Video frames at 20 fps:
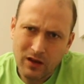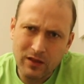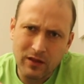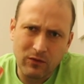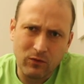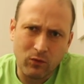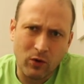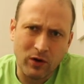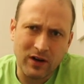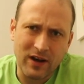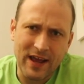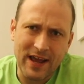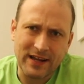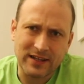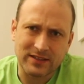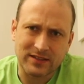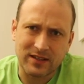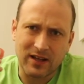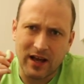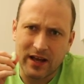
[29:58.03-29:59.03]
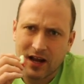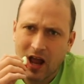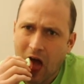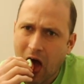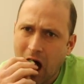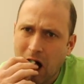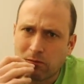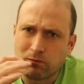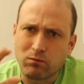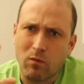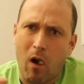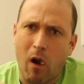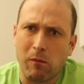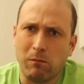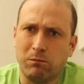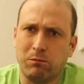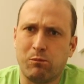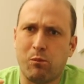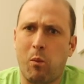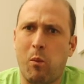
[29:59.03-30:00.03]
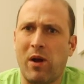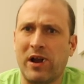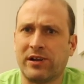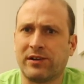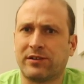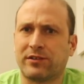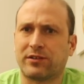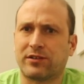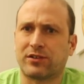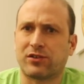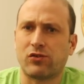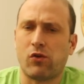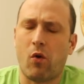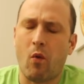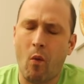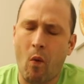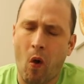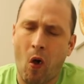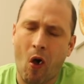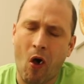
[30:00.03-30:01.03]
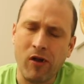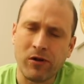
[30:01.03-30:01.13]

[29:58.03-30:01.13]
that one leg is like bent, so